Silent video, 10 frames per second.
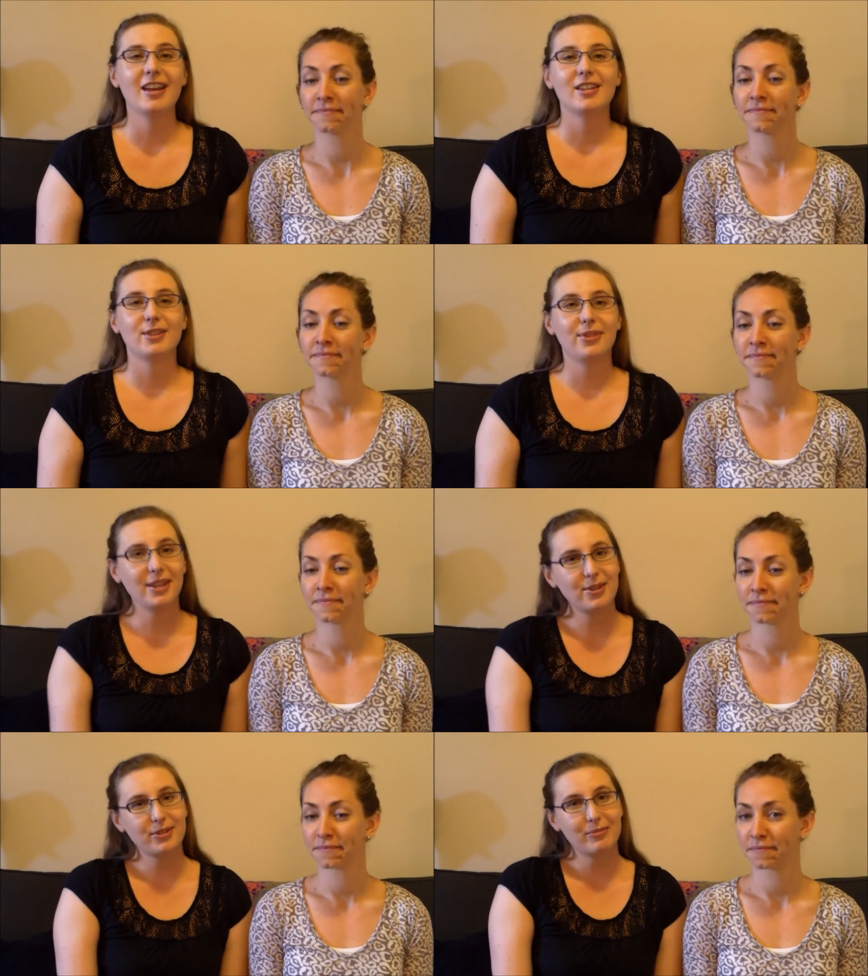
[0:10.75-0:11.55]
Speaker 1: So
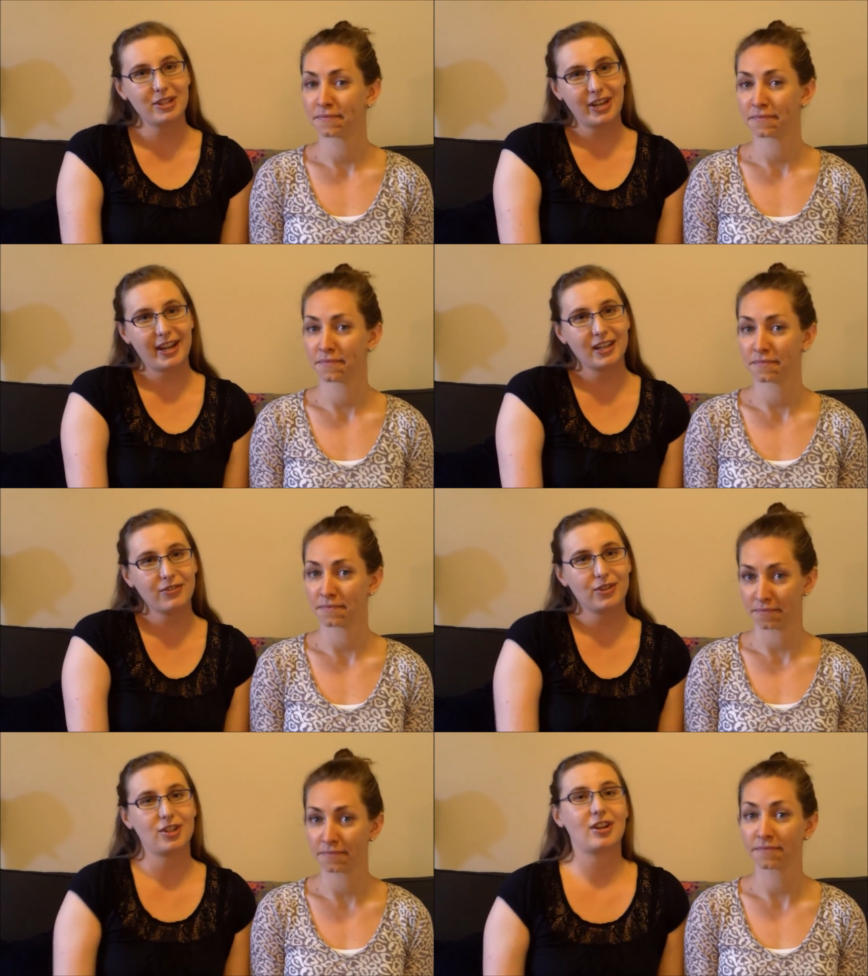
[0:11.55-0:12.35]
thank you so much, Annie,
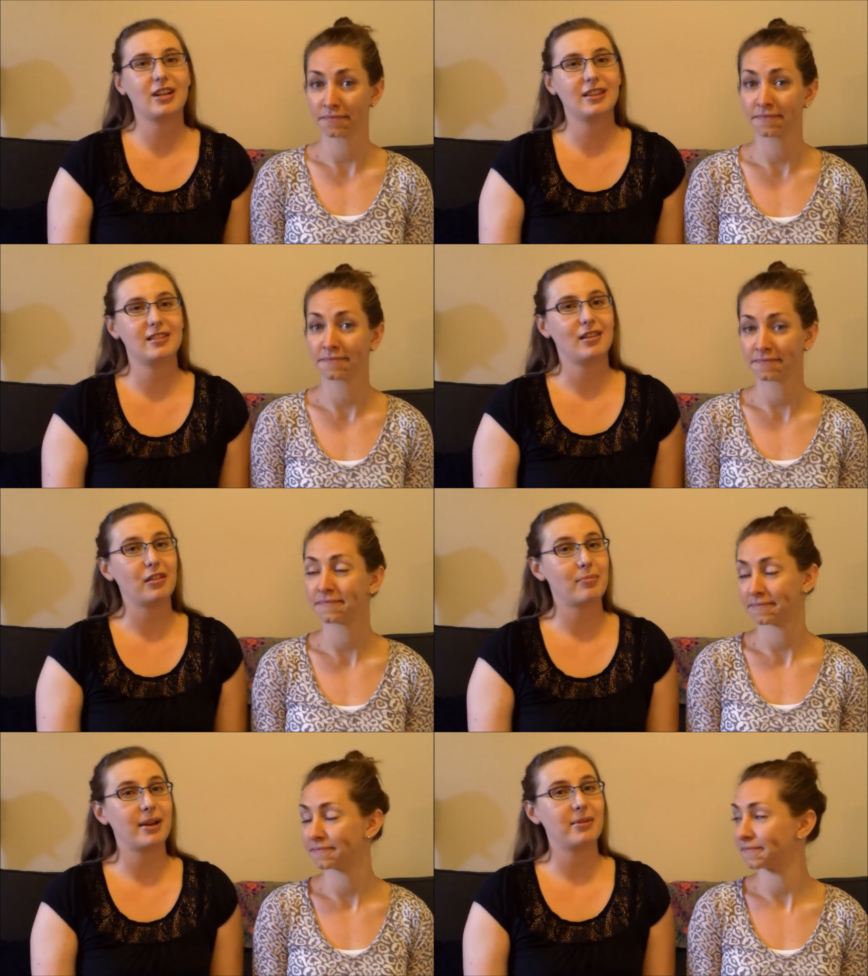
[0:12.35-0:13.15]
for sharing this
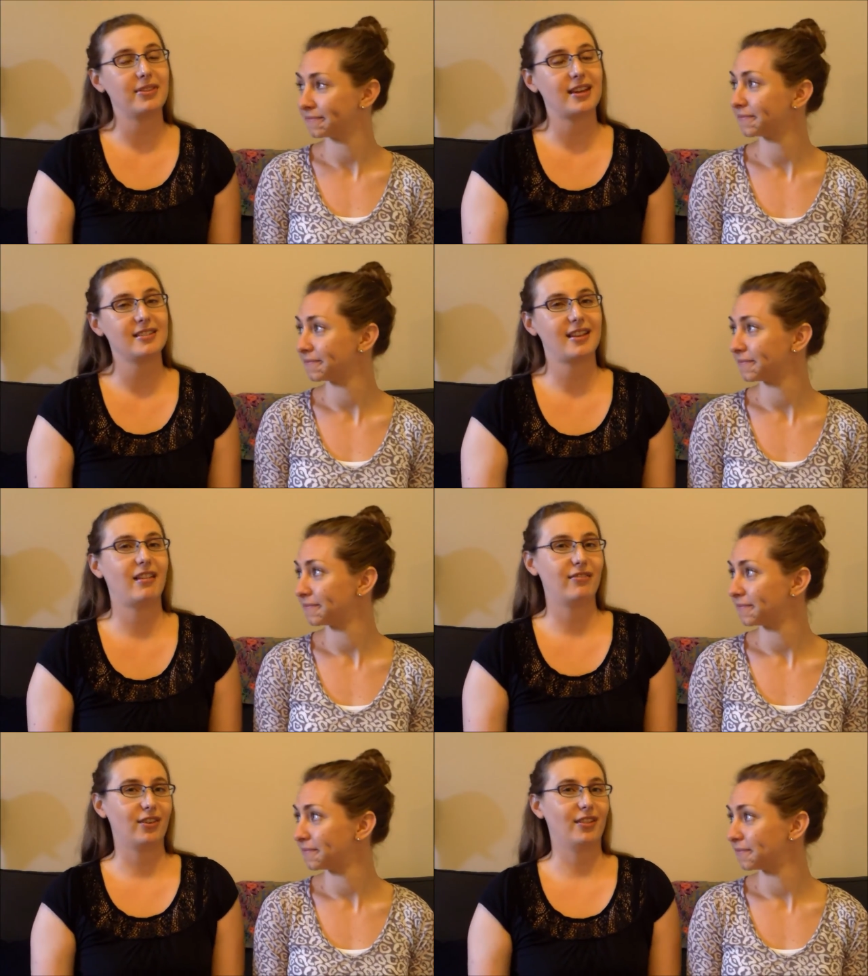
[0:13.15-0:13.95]
lullaby with us
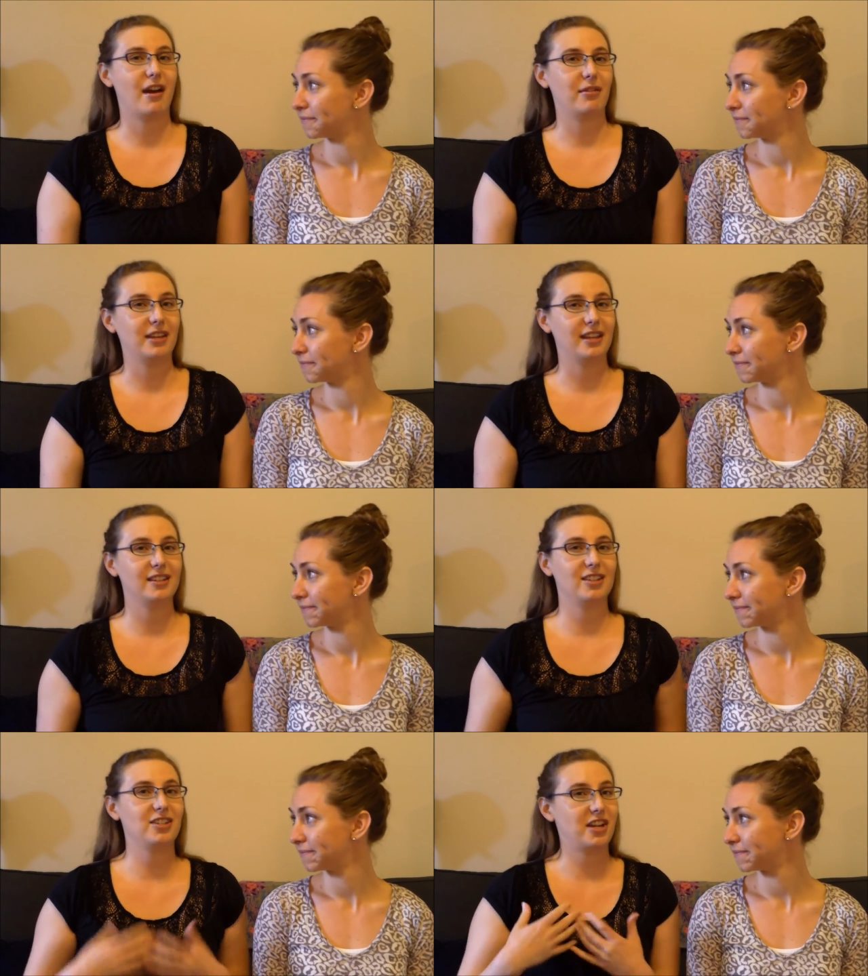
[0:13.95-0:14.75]
and for allowing
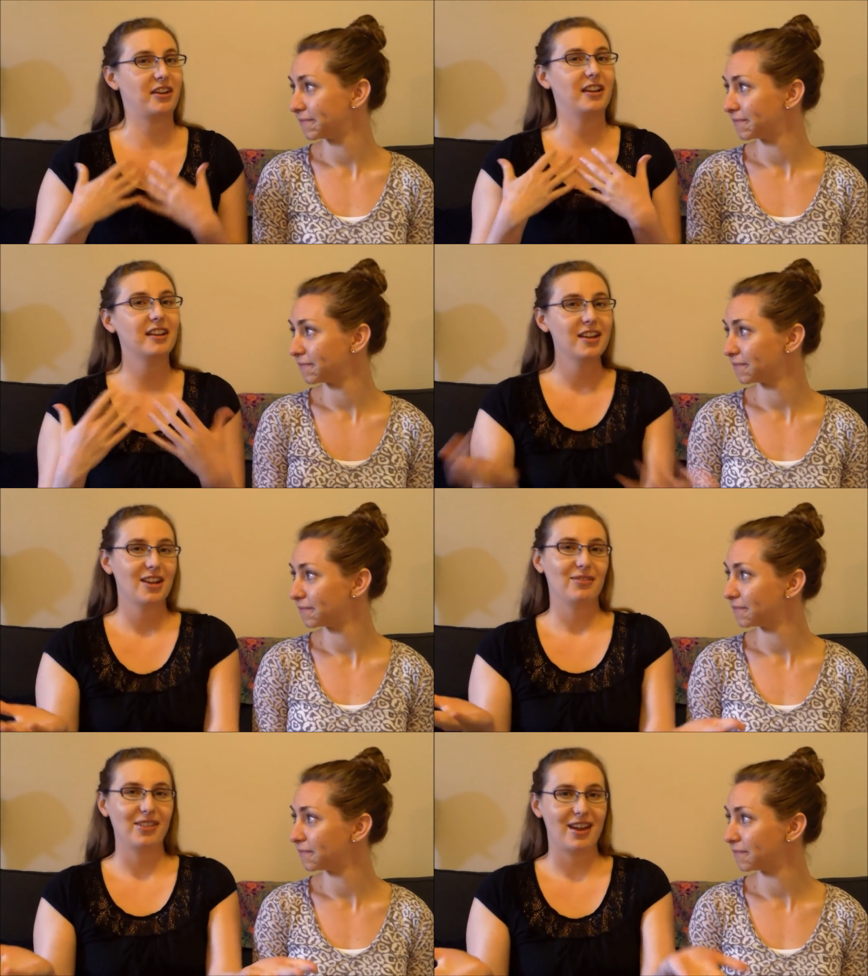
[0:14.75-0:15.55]
it to share it
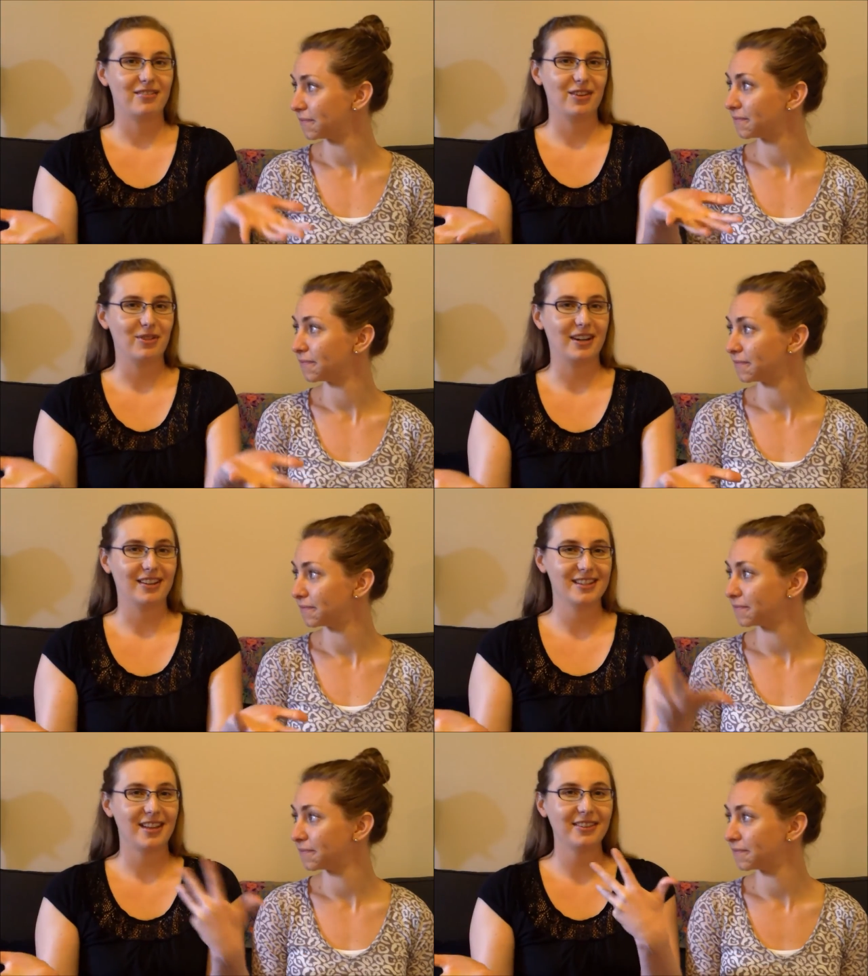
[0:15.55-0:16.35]
with everyone
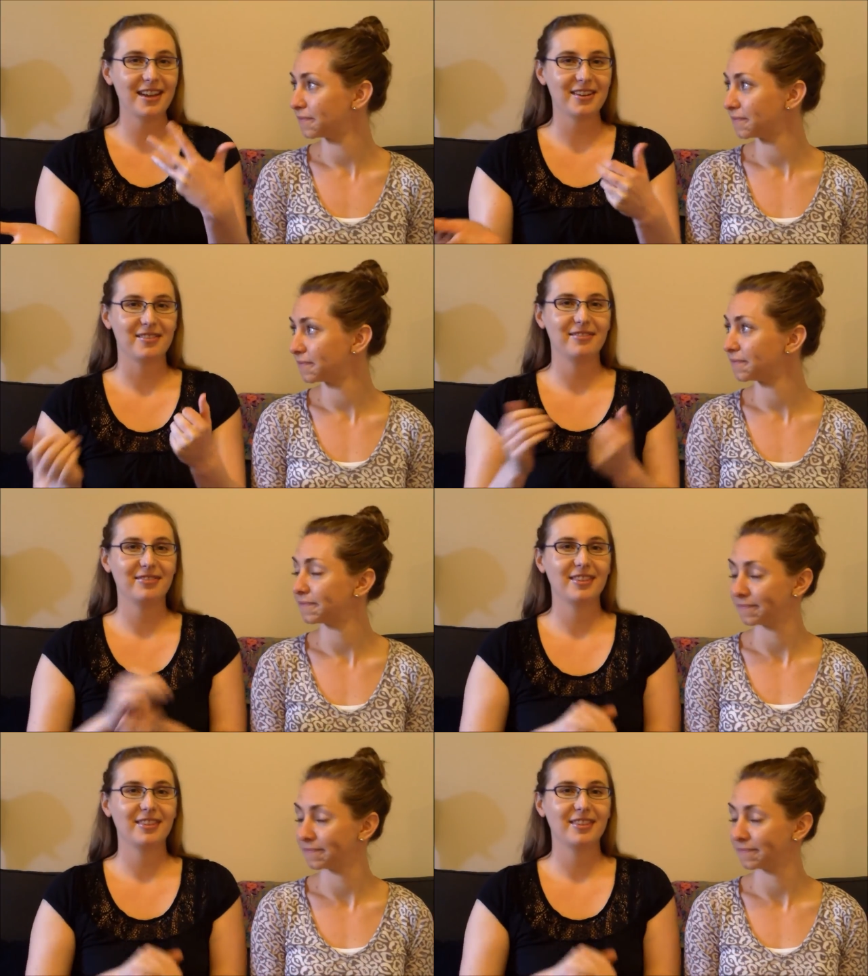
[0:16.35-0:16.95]
else out there.